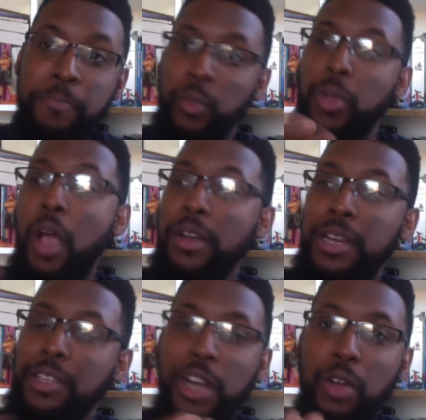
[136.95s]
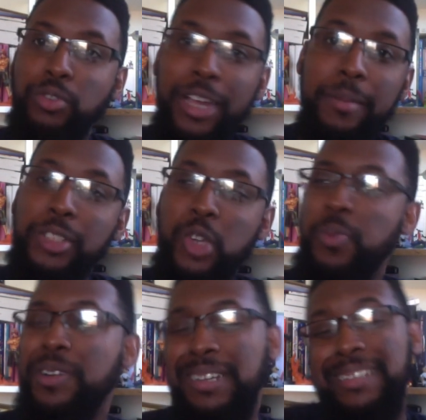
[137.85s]
We already, you know, Dragon Ball
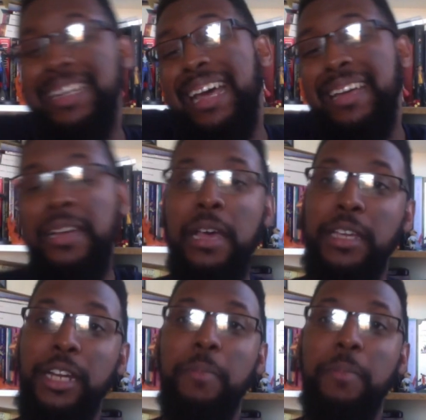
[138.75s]
Super, you know,